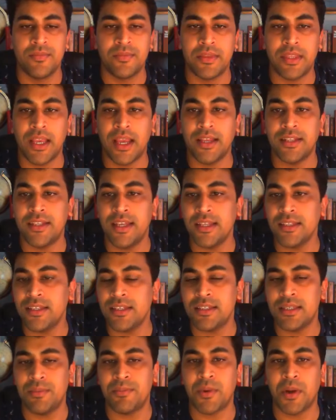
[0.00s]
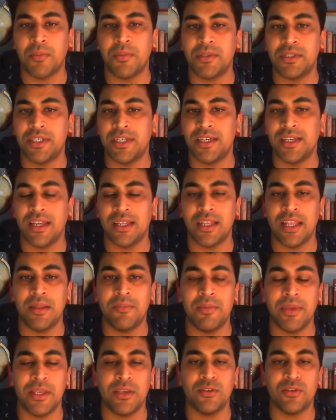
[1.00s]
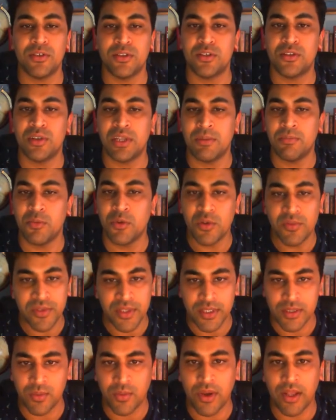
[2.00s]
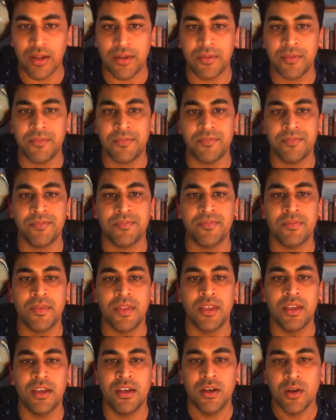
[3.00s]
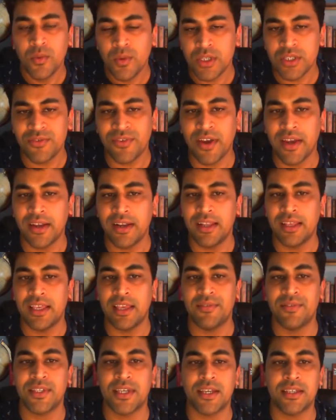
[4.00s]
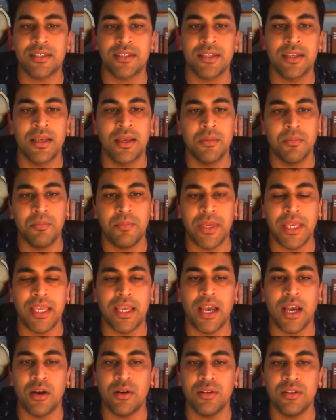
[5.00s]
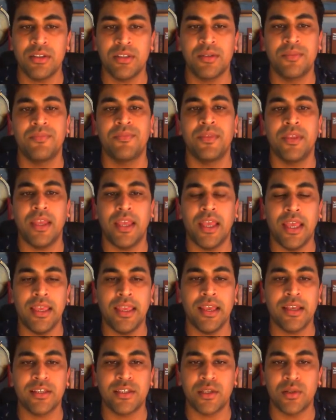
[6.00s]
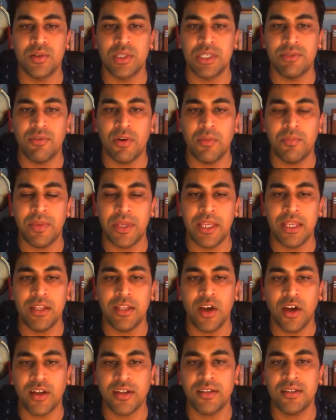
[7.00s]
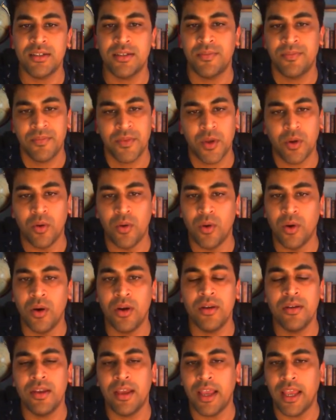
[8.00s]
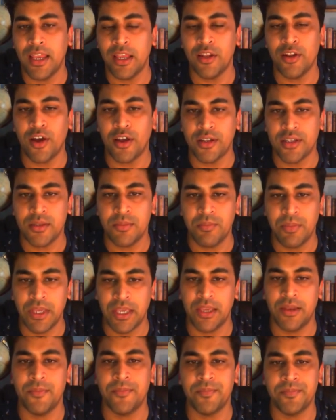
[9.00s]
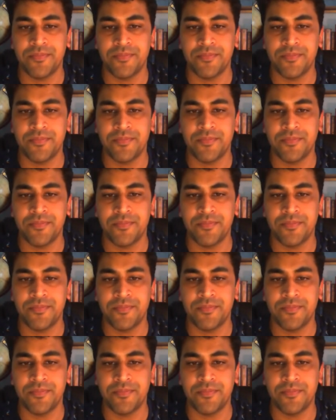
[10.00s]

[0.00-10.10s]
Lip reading: The identity property can then be used to remove this 1, which finally gives us b out, a exclusive or b not, or a not b.